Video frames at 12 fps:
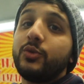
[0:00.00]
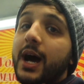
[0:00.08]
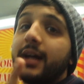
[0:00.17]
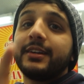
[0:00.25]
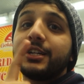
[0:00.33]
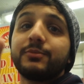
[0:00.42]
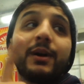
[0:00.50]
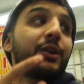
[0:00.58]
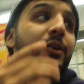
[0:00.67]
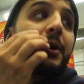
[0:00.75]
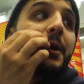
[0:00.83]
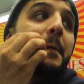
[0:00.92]
do not touch my
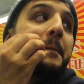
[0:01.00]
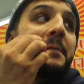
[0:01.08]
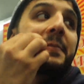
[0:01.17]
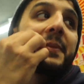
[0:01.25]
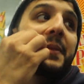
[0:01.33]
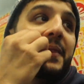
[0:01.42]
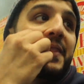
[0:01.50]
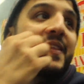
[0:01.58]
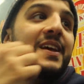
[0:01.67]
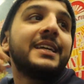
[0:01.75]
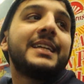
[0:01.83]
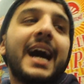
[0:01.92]
car.
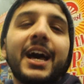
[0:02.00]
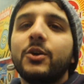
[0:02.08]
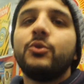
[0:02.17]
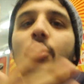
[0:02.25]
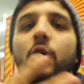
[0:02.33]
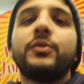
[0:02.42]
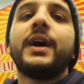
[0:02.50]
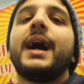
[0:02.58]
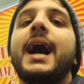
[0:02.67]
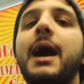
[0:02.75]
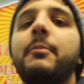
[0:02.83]
Y'all don't know that